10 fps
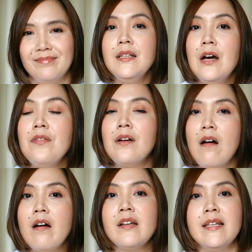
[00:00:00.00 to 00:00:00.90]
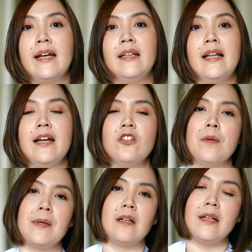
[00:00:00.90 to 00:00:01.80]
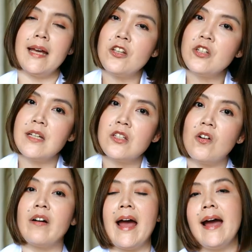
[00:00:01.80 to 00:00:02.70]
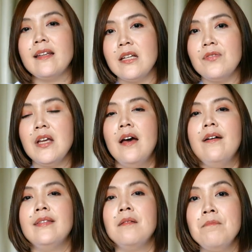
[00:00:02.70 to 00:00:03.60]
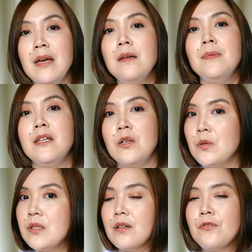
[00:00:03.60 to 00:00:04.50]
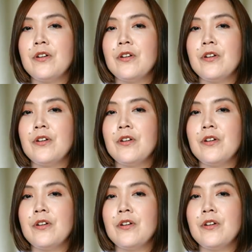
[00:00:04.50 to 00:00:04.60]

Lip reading: Now, there are second-line topical agents or actives that may be used.